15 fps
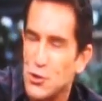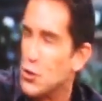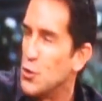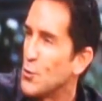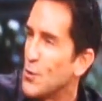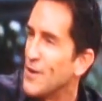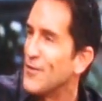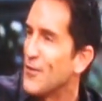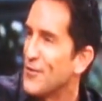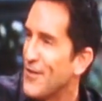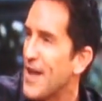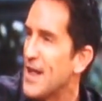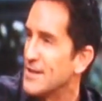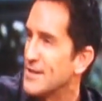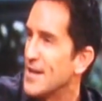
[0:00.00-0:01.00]
jewelry for
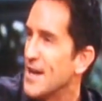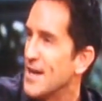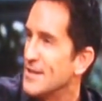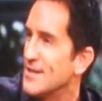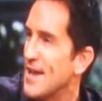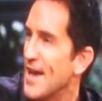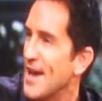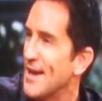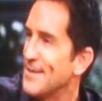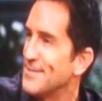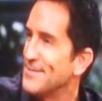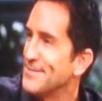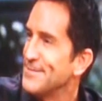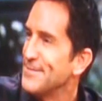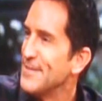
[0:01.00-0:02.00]
Valentine's Day?
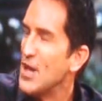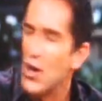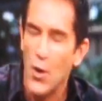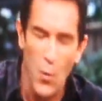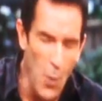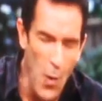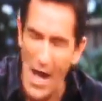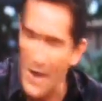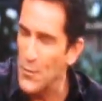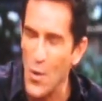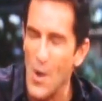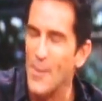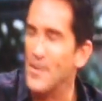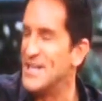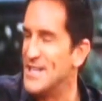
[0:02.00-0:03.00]
I love What
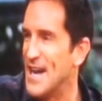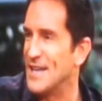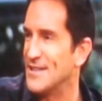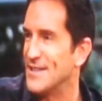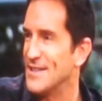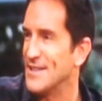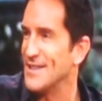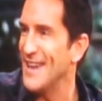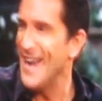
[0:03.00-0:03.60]
woman doesn't?